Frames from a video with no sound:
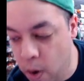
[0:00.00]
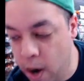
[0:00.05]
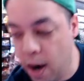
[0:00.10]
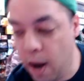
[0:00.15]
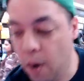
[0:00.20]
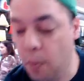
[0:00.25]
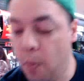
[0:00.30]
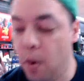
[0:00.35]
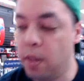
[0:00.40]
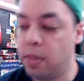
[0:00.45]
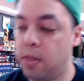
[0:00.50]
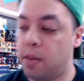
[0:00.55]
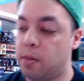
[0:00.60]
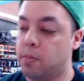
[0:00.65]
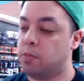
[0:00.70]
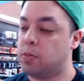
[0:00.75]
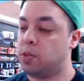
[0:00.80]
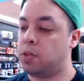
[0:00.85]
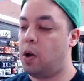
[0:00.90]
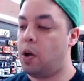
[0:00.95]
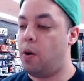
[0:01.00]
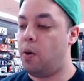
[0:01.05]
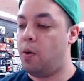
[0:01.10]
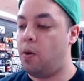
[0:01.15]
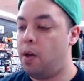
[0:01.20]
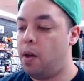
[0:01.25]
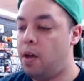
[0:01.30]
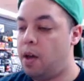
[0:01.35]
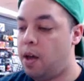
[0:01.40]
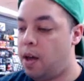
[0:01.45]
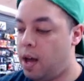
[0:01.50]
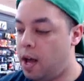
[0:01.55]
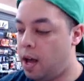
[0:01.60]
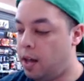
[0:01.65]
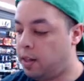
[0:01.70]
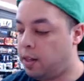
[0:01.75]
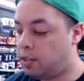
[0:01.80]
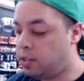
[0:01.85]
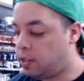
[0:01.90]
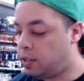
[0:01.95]
I want them. So
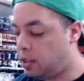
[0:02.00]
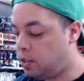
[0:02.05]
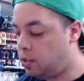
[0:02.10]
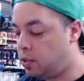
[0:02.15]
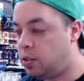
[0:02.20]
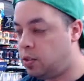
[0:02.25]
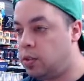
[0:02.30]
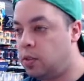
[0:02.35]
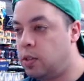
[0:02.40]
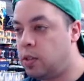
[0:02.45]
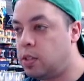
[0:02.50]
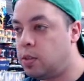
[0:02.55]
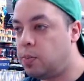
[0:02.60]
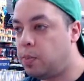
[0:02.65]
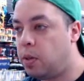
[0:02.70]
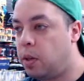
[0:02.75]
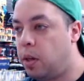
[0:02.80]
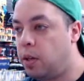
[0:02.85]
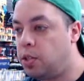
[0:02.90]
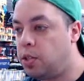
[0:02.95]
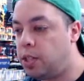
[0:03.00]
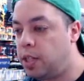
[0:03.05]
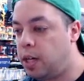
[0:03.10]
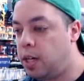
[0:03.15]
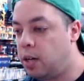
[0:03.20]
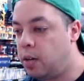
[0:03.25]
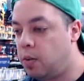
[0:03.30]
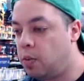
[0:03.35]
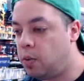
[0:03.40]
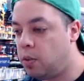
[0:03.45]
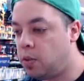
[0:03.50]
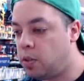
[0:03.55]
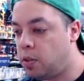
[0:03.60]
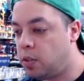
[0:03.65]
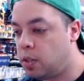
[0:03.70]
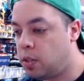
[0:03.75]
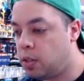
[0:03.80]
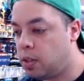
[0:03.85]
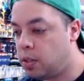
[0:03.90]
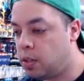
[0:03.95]
let's do this plunge here, and we'll
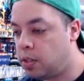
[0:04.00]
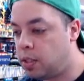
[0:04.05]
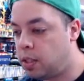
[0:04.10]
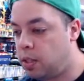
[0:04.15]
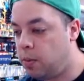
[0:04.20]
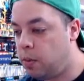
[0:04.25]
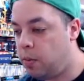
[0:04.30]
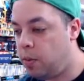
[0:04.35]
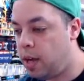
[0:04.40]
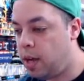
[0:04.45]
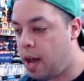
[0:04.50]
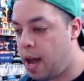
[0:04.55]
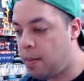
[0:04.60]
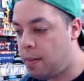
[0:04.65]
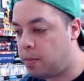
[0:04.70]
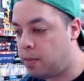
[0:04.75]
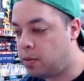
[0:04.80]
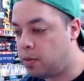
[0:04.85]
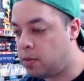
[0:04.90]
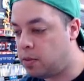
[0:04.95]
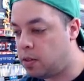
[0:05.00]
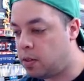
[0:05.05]
see what happens.